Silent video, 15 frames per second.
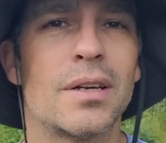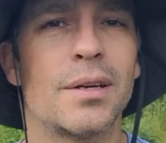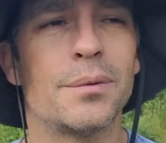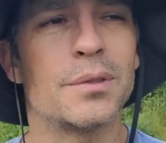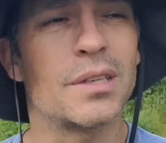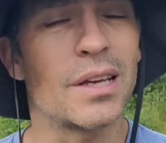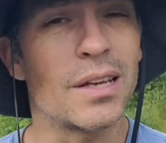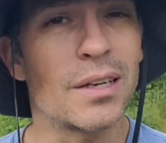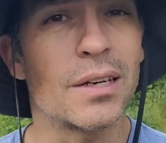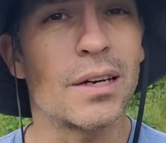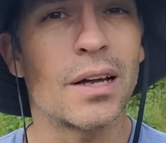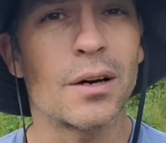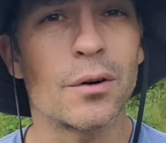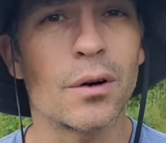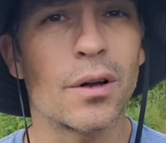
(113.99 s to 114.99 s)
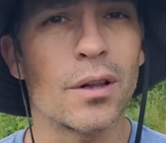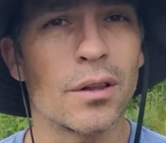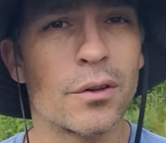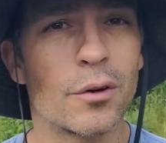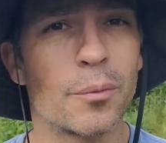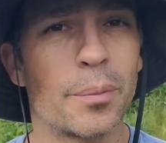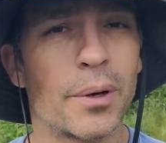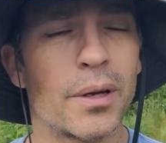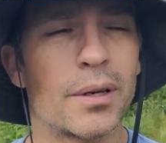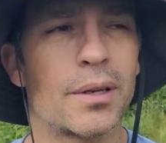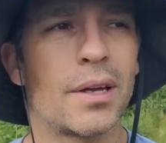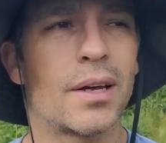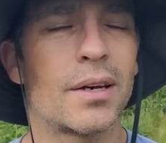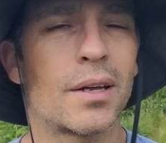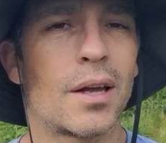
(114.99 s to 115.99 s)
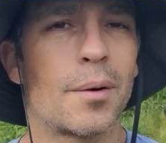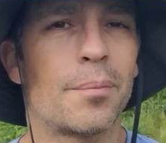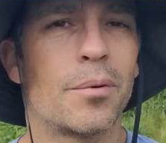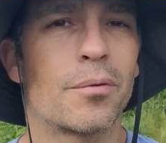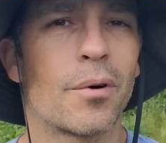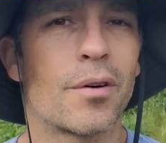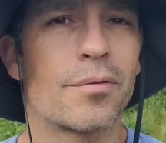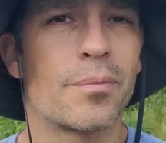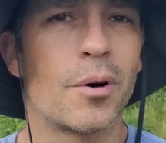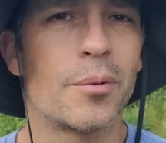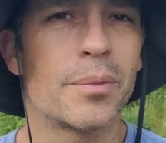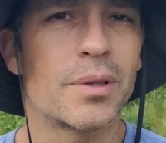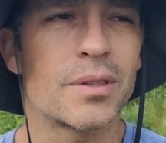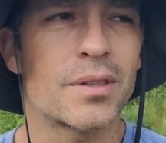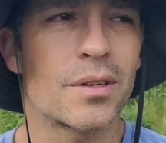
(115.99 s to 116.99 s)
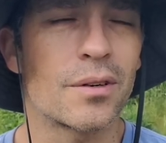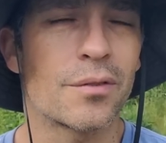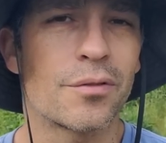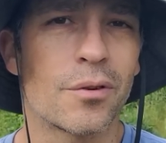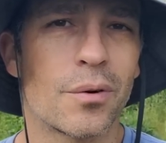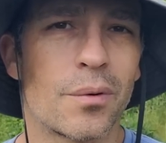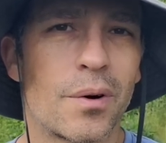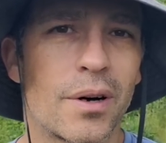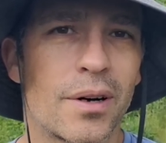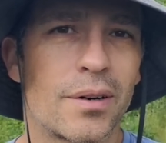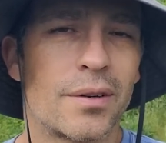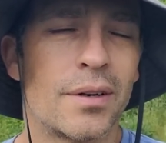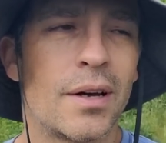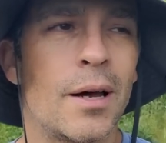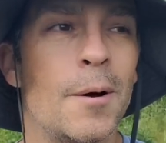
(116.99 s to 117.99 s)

he was in and out a little bit he had a couple rough moments there for a while